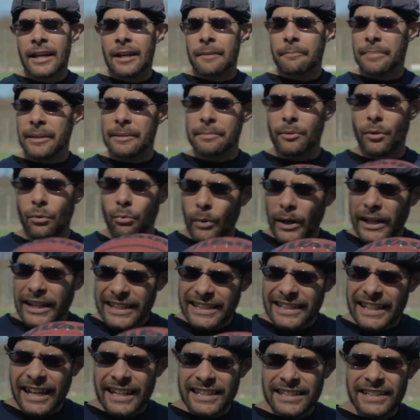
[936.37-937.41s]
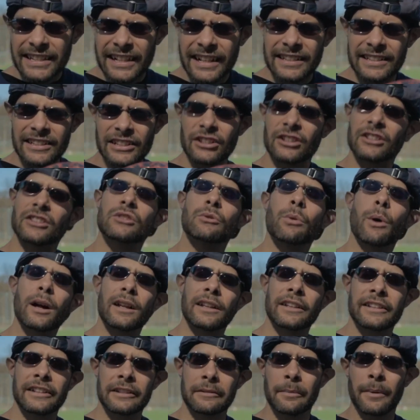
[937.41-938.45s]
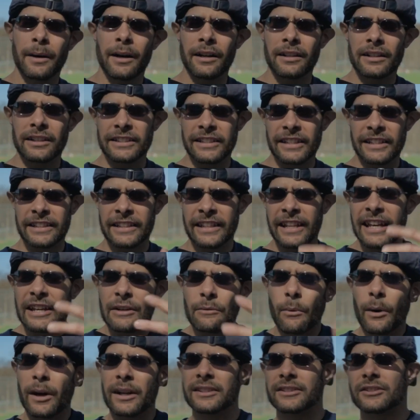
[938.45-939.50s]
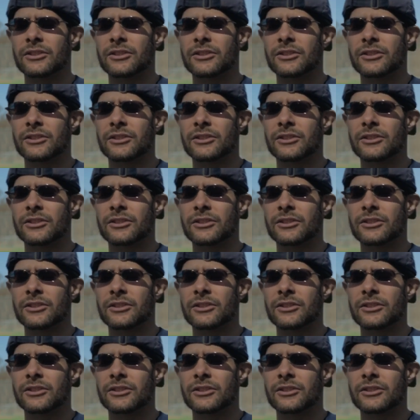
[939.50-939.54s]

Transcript: people recognize it as a good quality ball and then they want